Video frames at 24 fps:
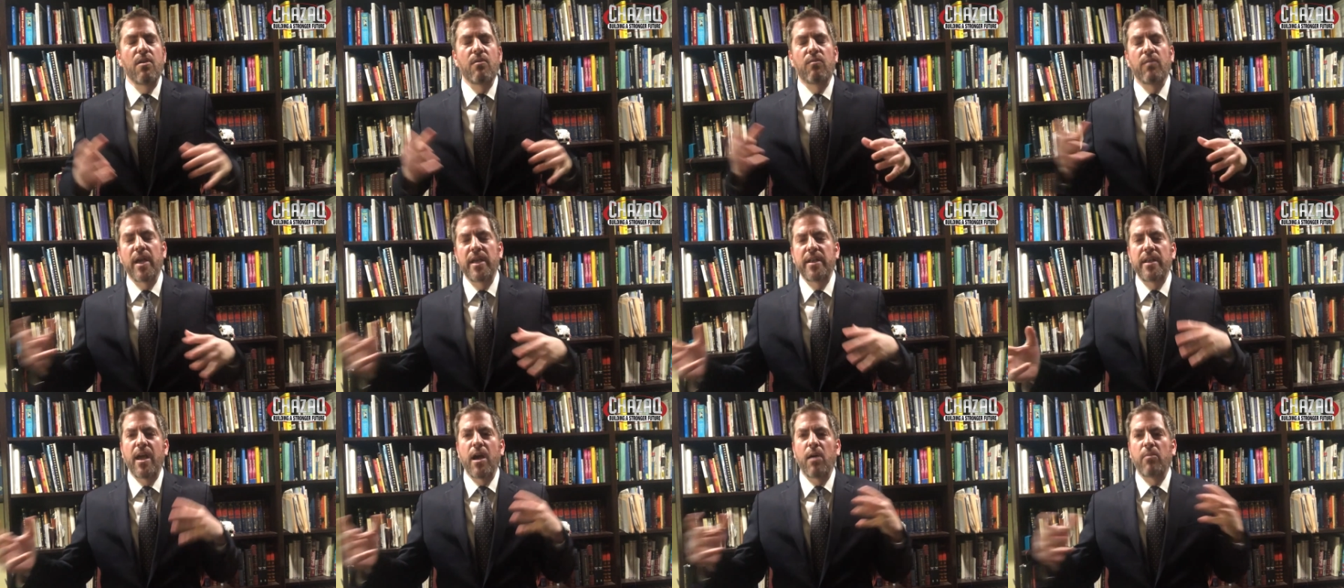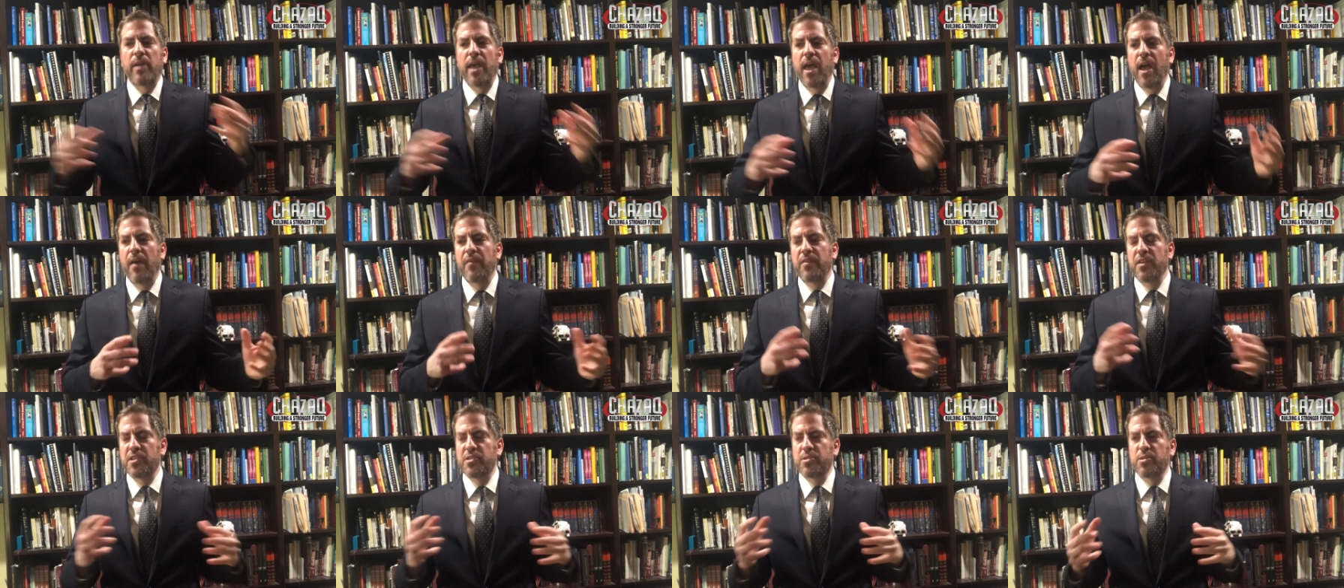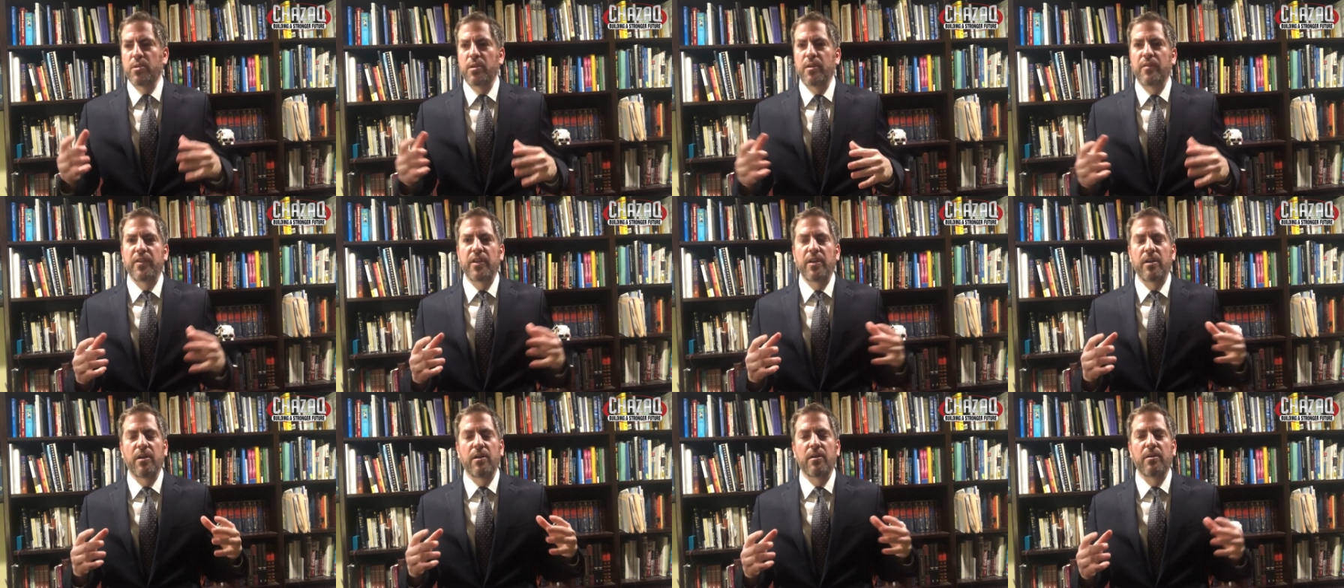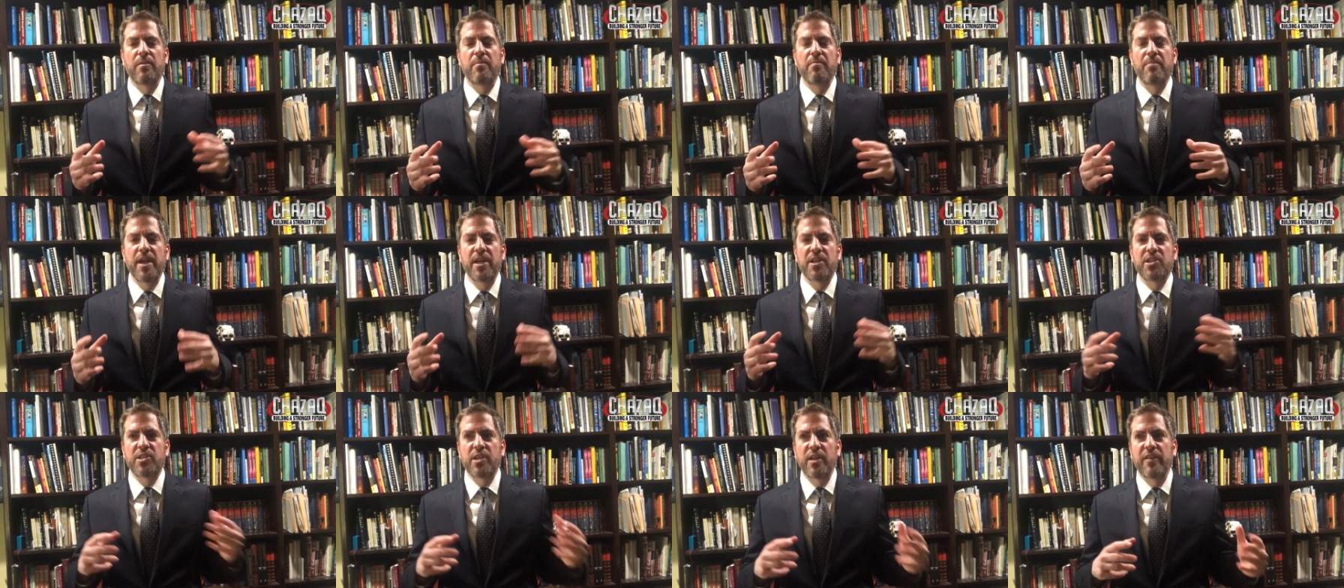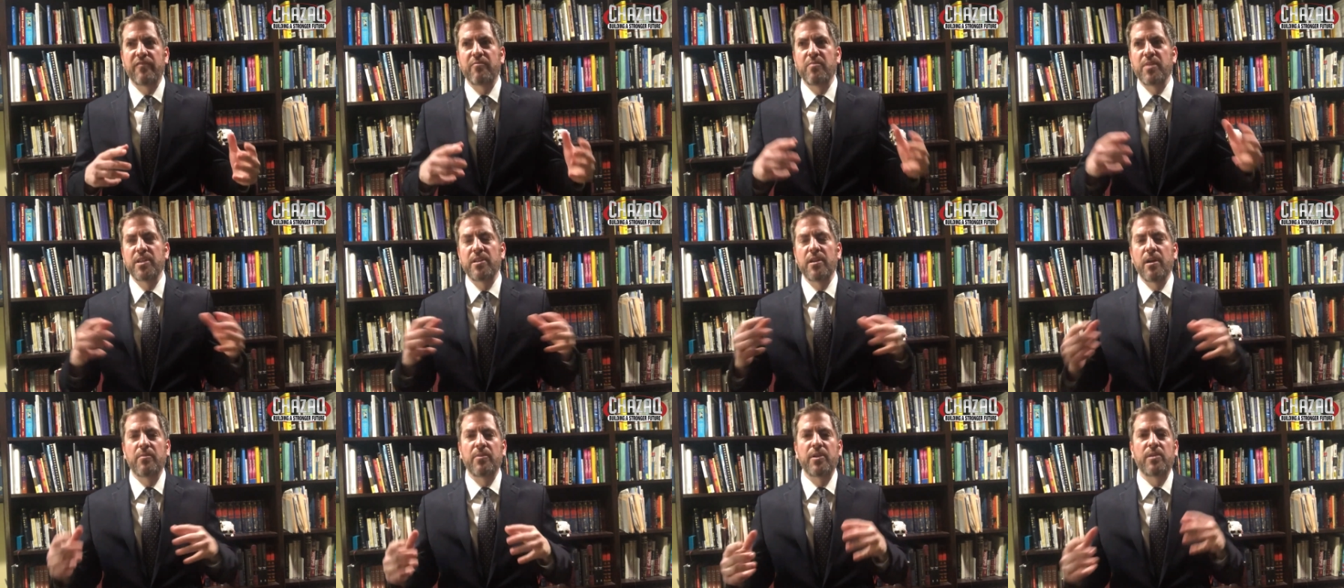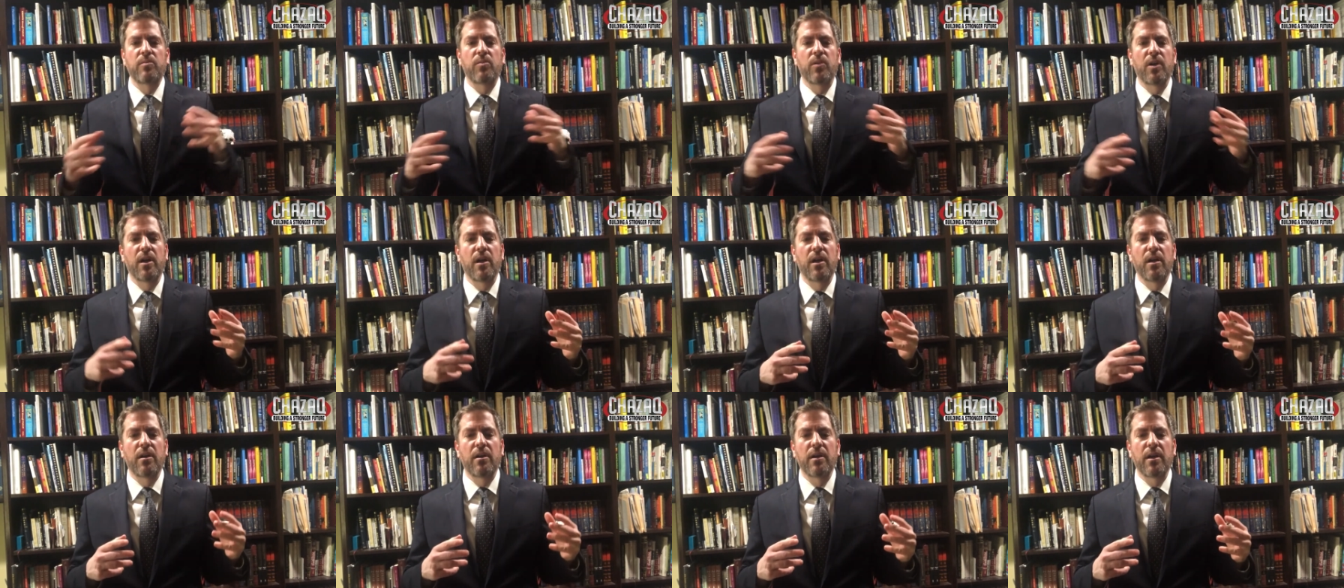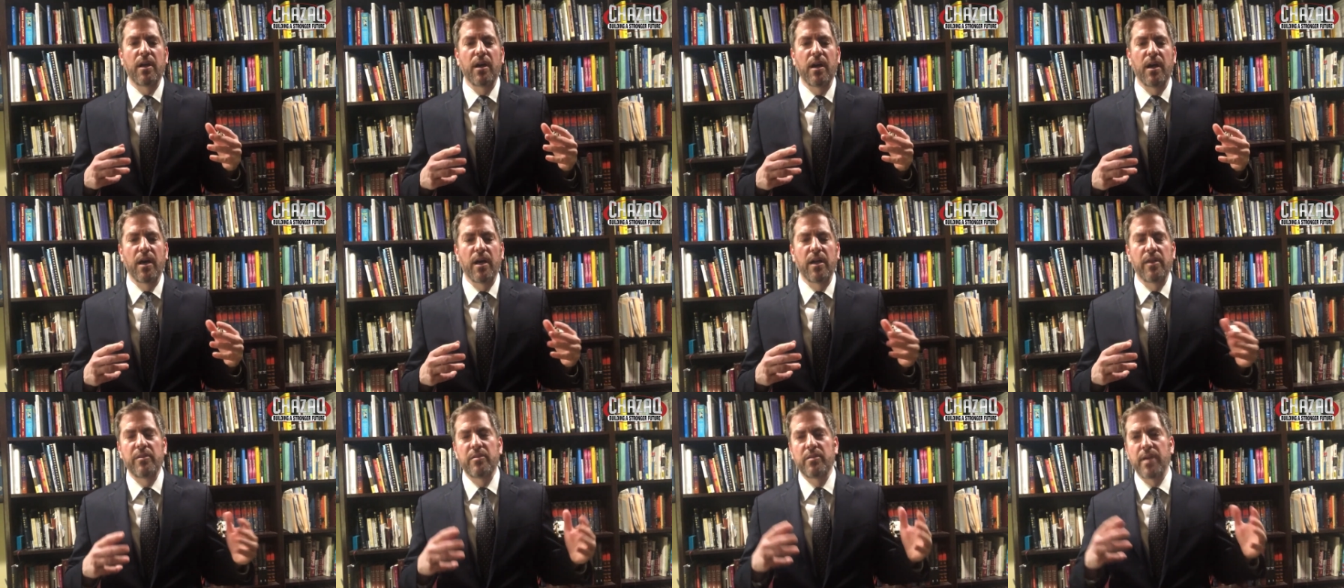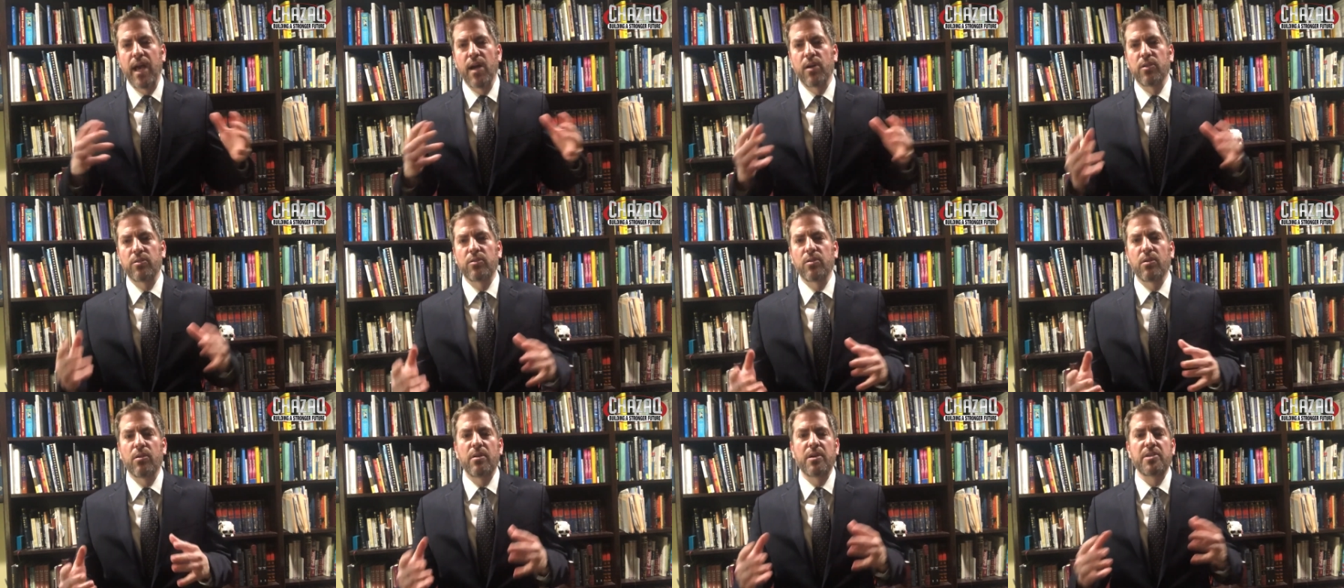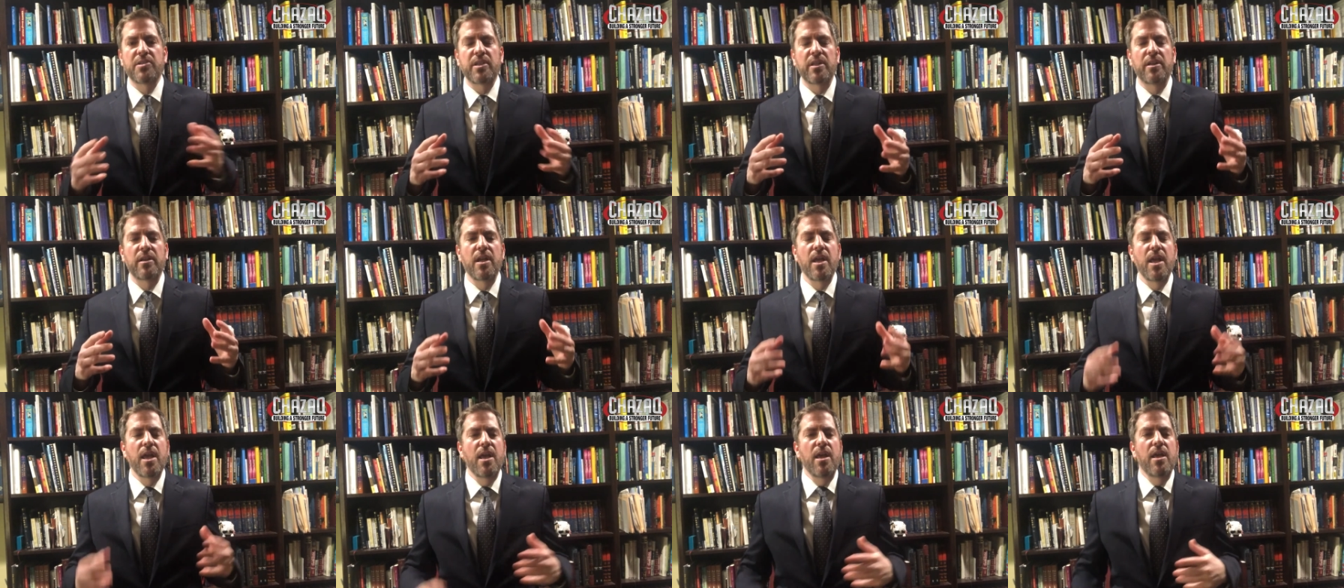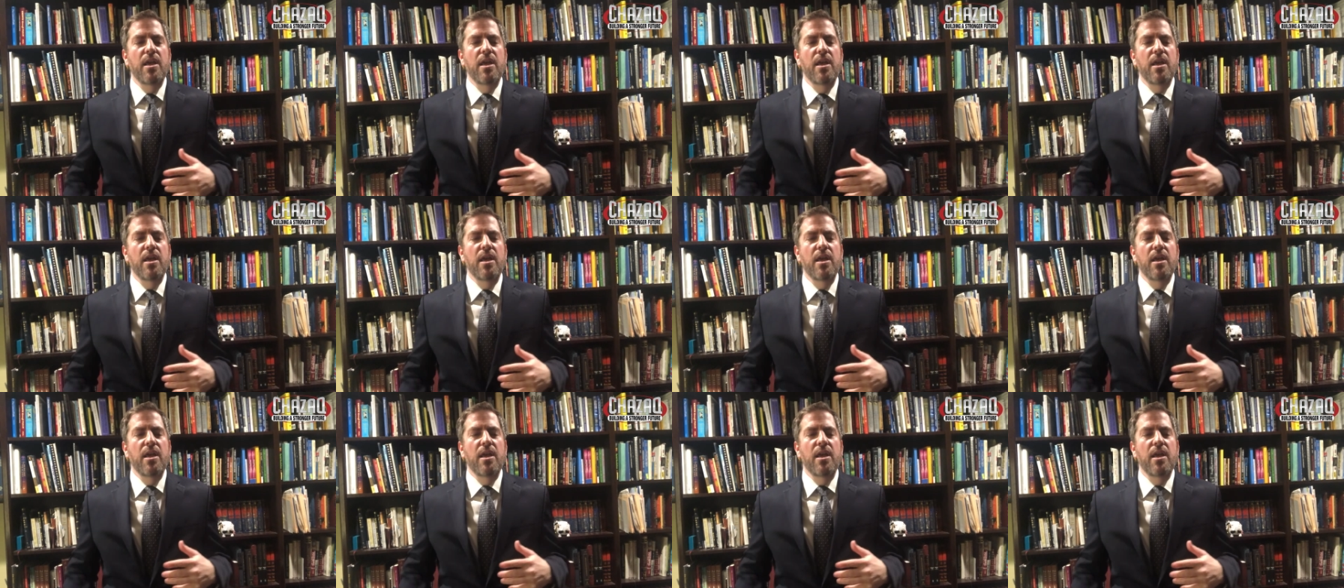Right now we have these sort of, you know, makeshift minyamin where they're outdoors, and